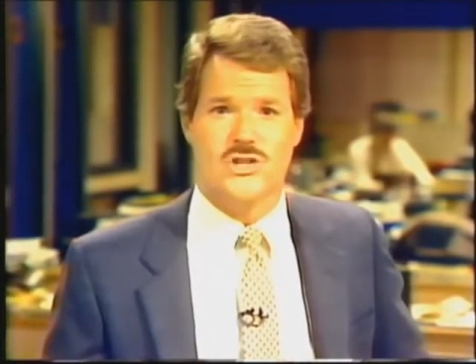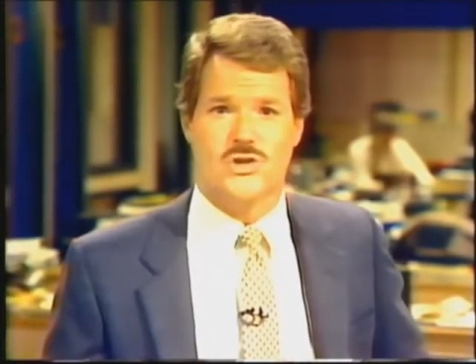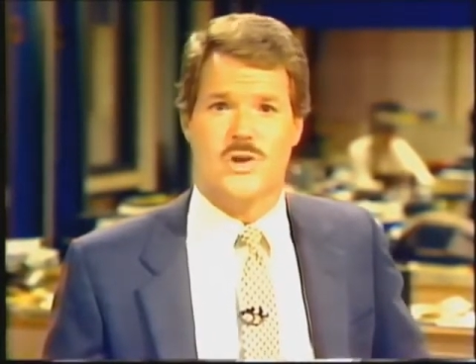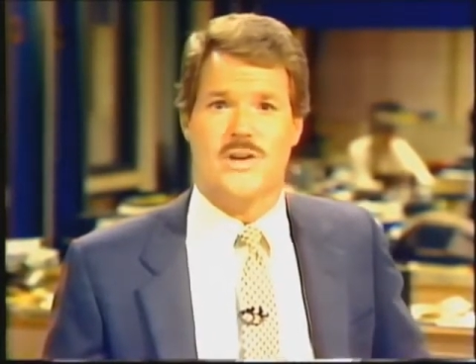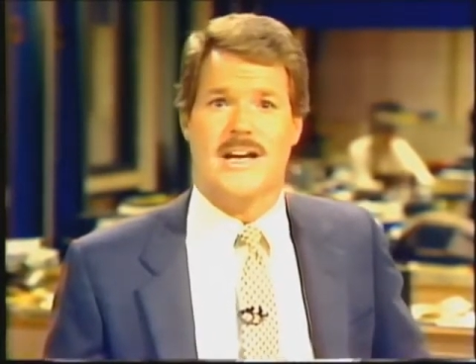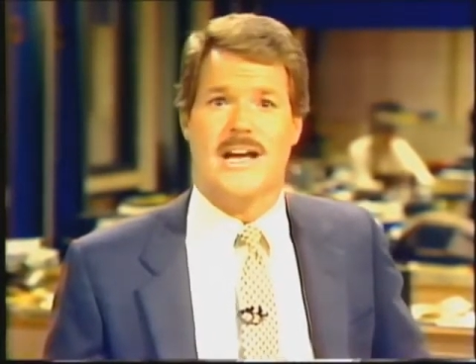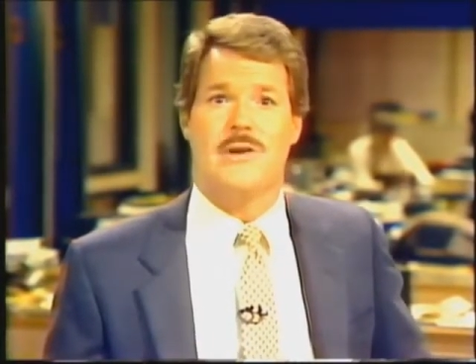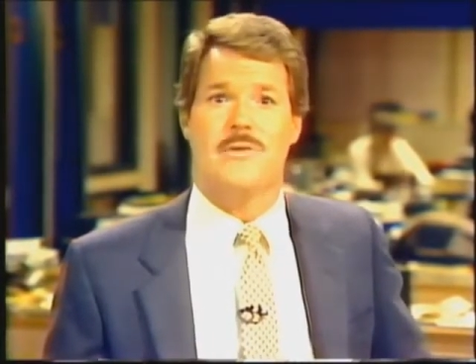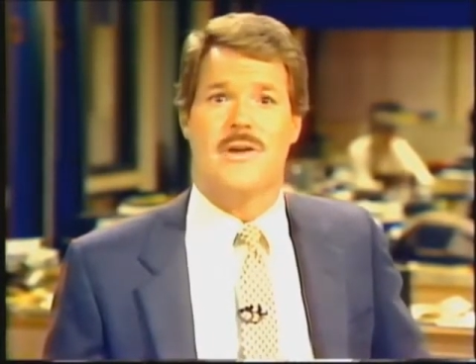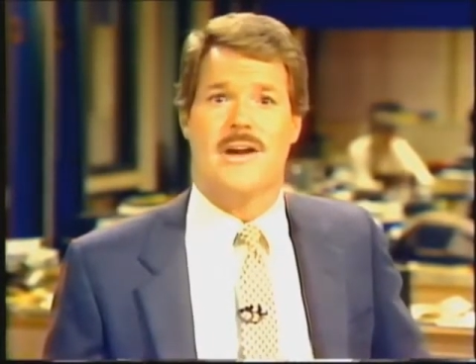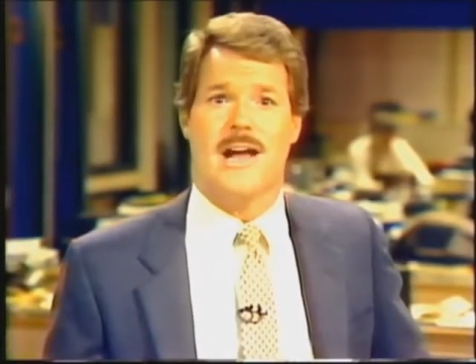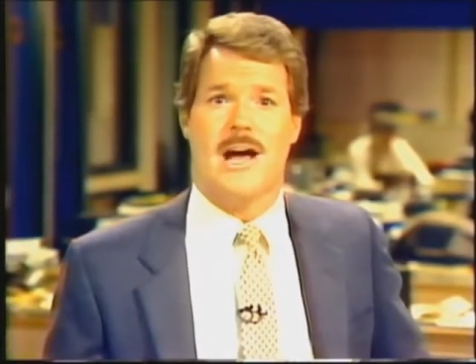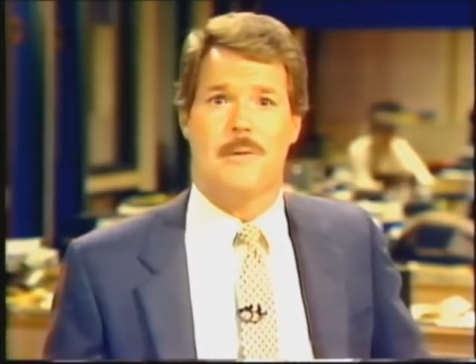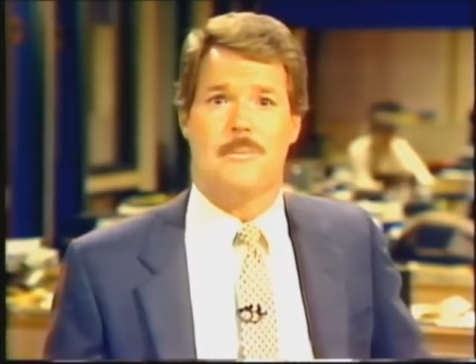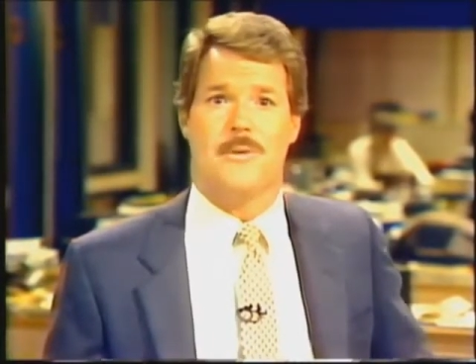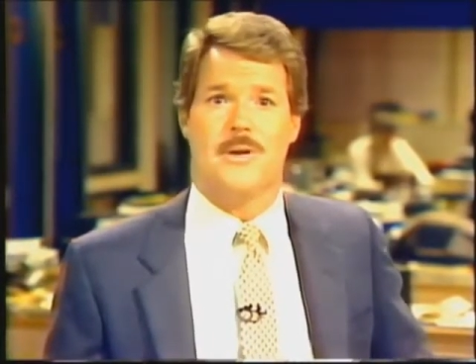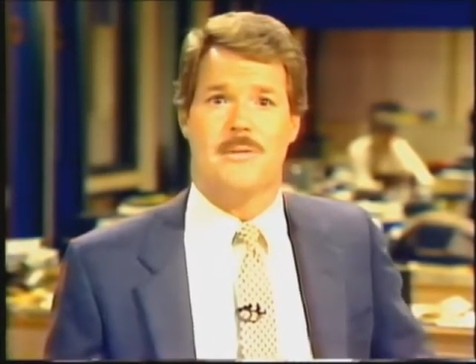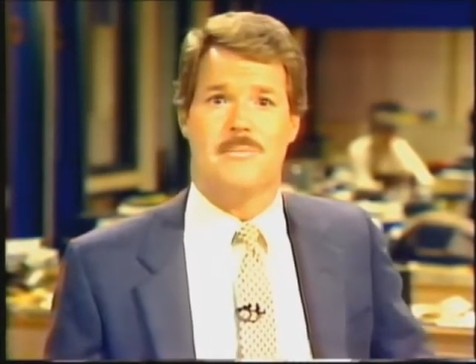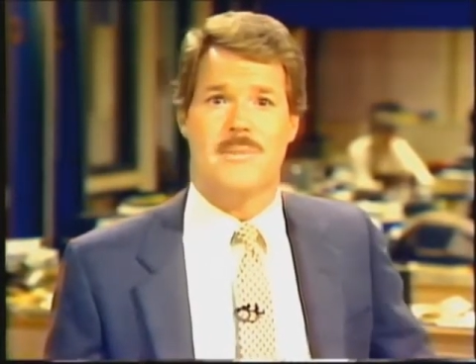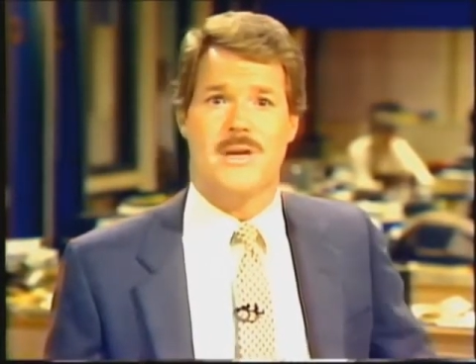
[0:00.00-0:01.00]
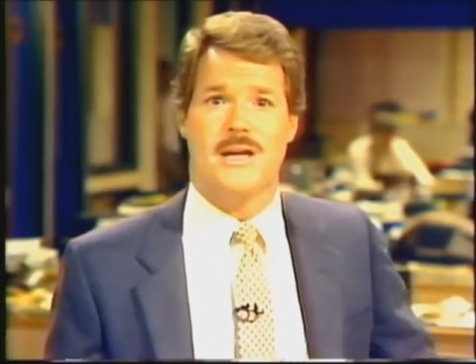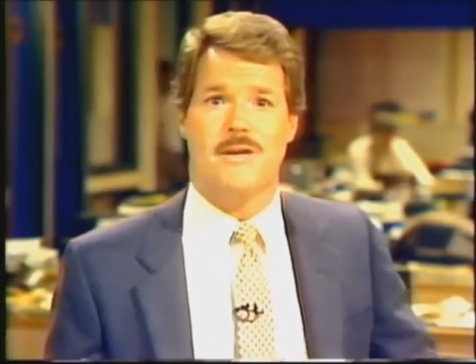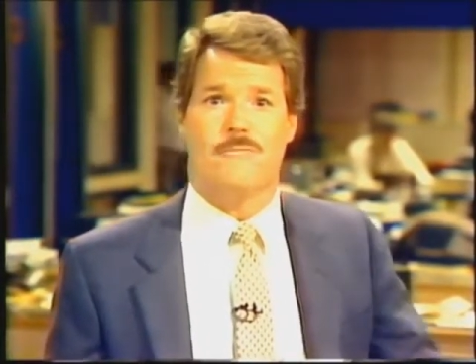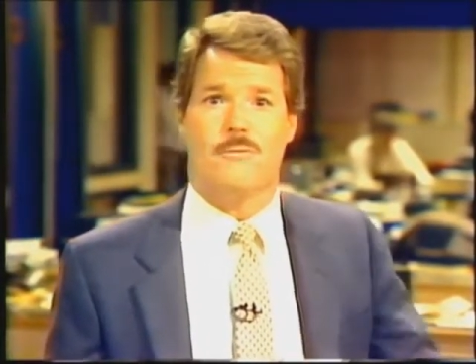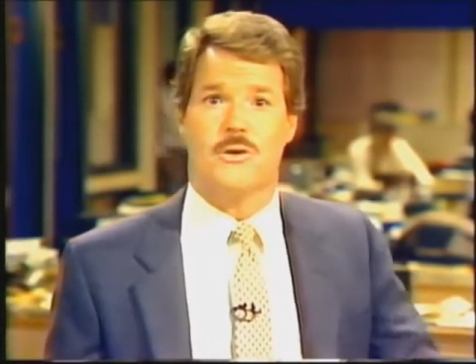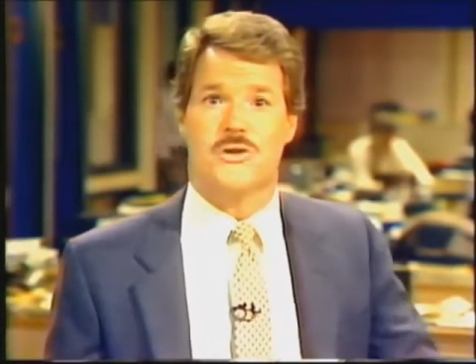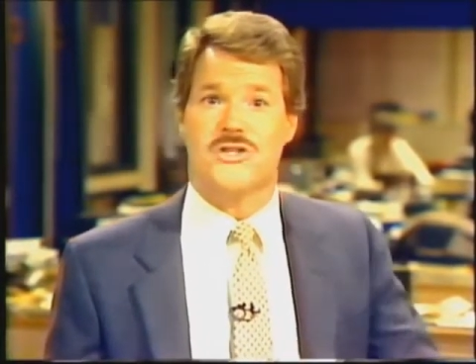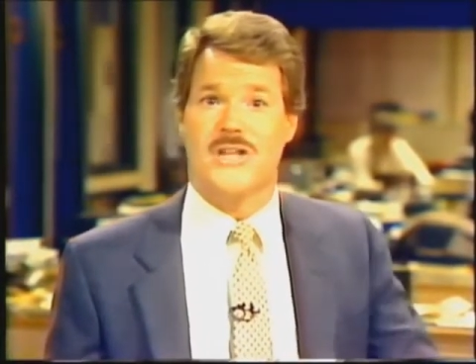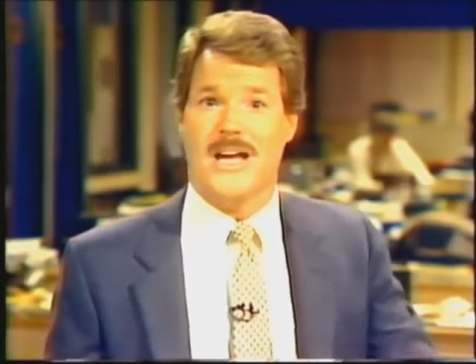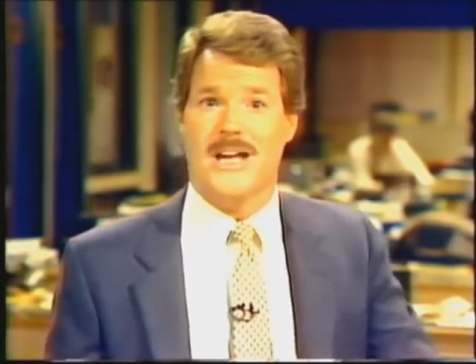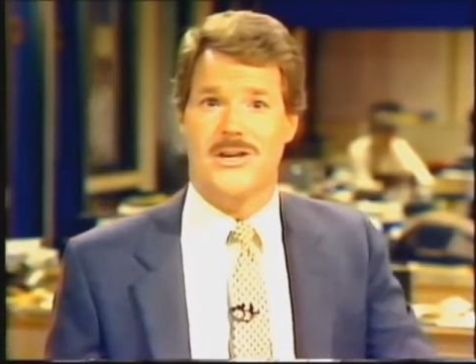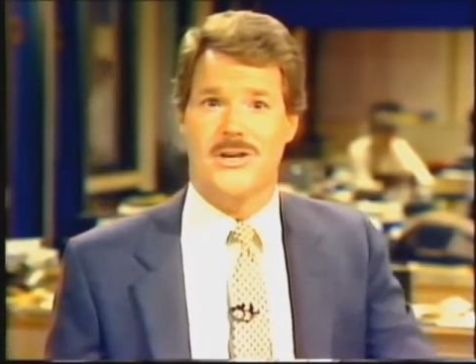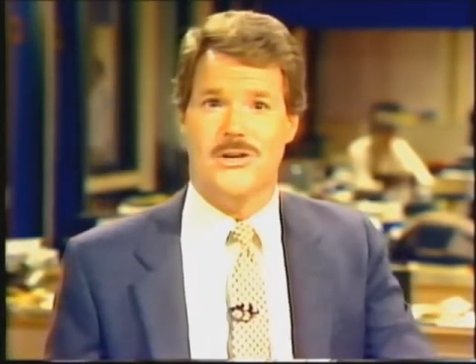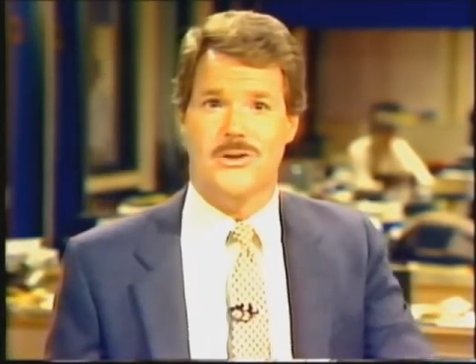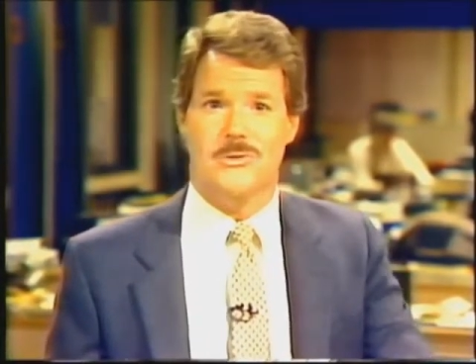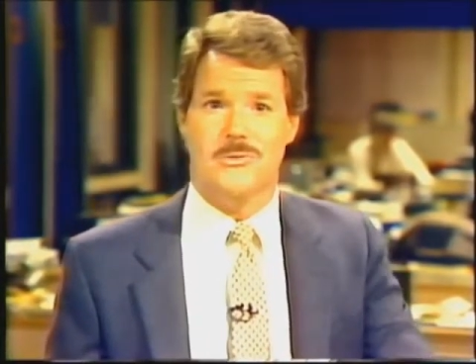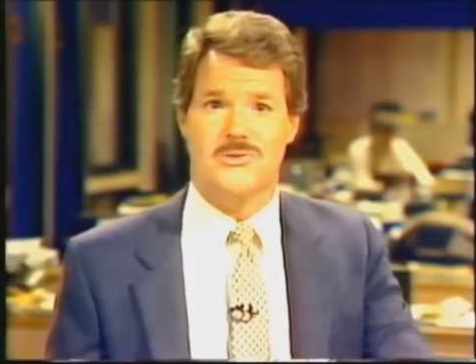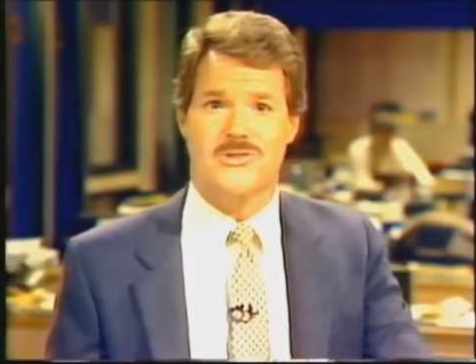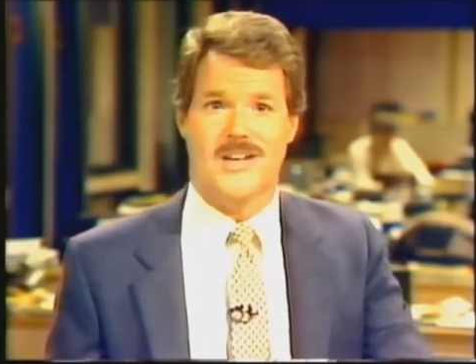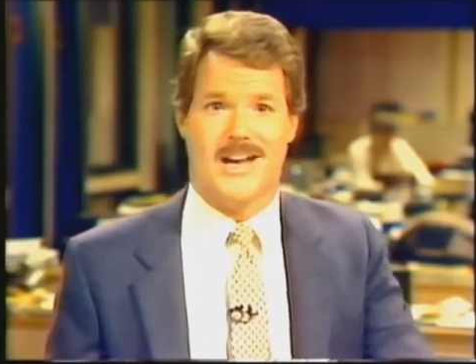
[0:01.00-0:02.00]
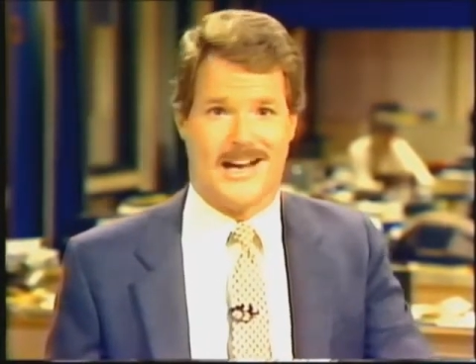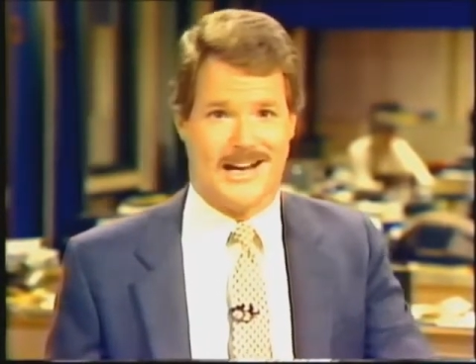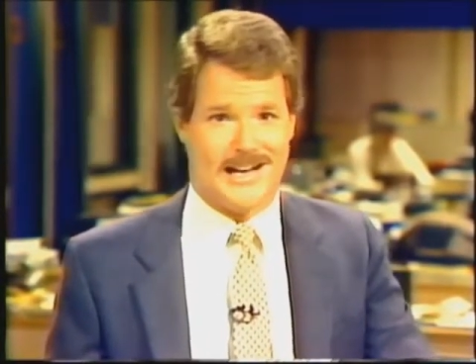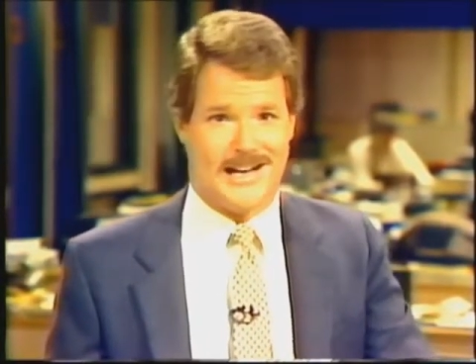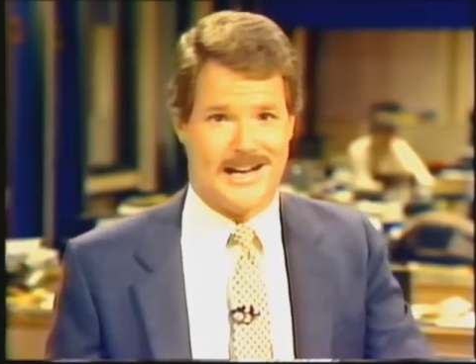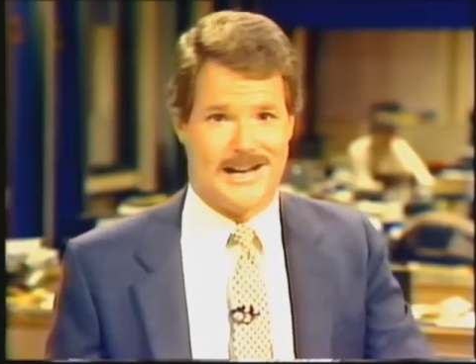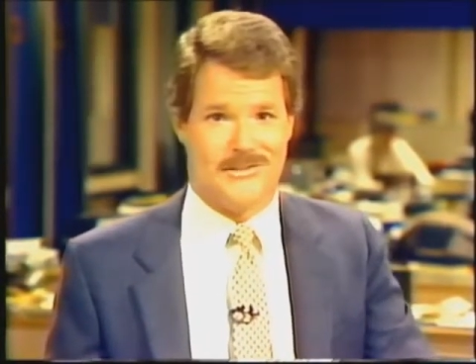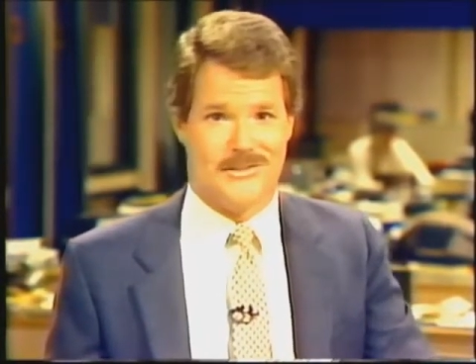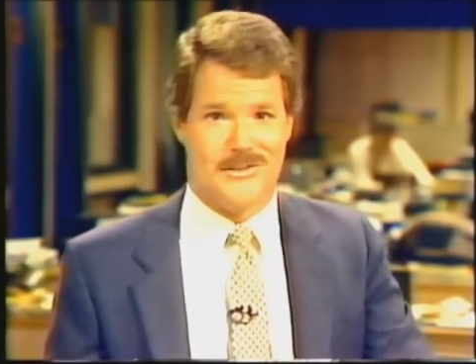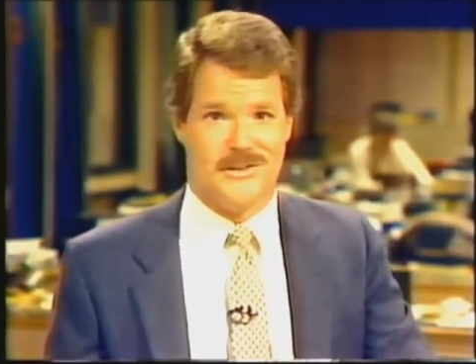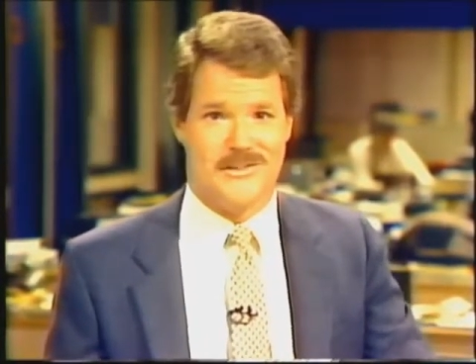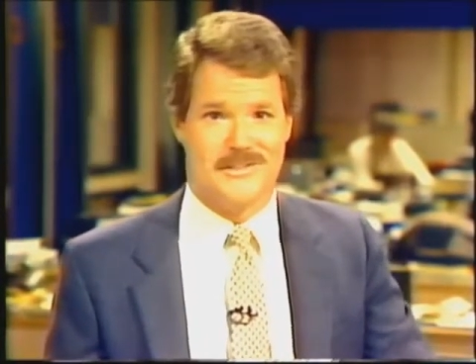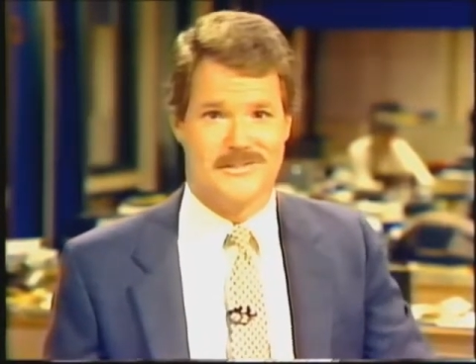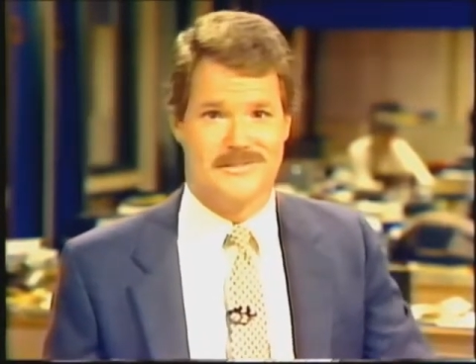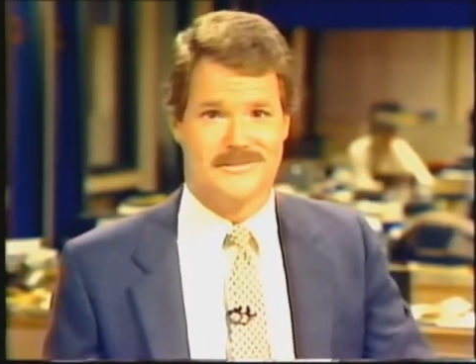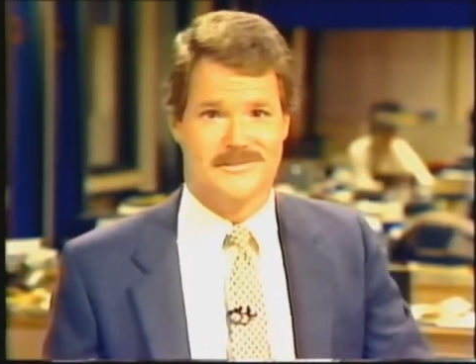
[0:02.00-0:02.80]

Join Adrienne Alpert and me for ten News at eleven.